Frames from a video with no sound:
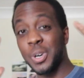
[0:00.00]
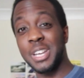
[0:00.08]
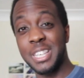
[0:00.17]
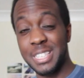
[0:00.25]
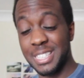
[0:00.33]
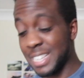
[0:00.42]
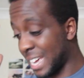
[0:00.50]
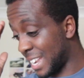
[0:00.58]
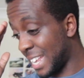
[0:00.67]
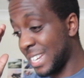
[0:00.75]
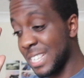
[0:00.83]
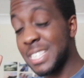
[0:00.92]
one is that.
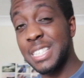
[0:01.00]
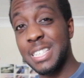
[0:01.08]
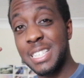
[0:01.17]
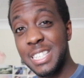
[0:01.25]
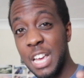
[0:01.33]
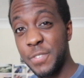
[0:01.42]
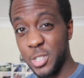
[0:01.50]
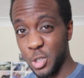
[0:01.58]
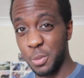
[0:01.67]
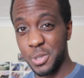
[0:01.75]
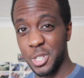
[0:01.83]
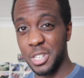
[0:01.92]
This is the savage
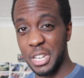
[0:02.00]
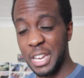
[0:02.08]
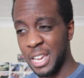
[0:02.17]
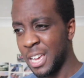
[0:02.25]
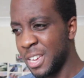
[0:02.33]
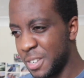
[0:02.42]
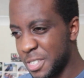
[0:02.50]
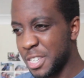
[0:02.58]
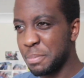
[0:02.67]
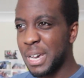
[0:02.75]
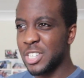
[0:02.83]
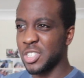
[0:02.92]
option, yeah? Just
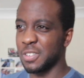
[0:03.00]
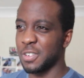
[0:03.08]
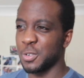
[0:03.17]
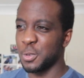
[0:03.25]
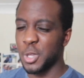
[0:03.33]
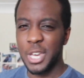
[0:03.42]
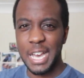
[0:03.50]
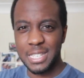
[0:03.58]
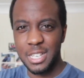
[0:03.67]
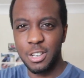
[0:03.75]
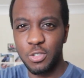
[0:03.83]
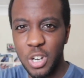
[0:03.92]
imagine all you
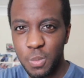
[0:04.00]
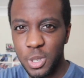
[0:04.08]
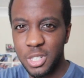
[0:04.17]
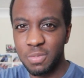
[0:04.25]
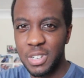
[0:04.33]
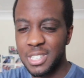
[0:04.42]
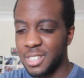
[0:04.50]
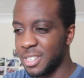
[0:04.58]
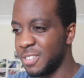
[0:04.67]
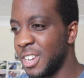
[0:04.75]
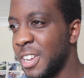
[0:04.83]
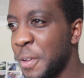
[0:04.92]
guys that grew up watching
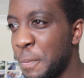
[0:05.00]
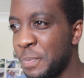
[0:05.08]
wrestling, yeah?